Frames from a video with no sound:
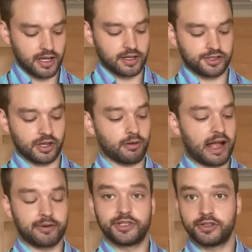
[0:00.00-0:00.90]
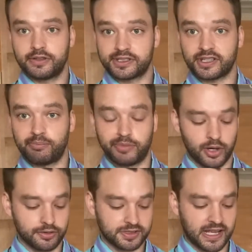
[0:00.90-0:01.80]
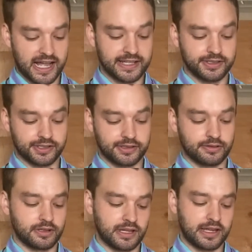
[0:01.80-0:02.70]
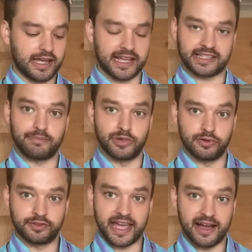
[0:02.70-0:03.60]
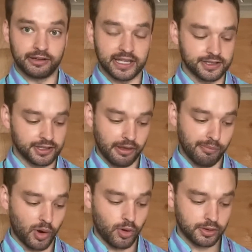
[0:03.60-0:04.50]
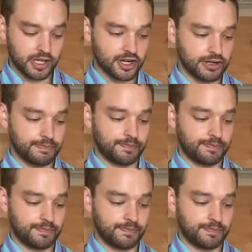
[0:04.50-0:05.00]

So I would do this on both sides as I move down into the bowl here,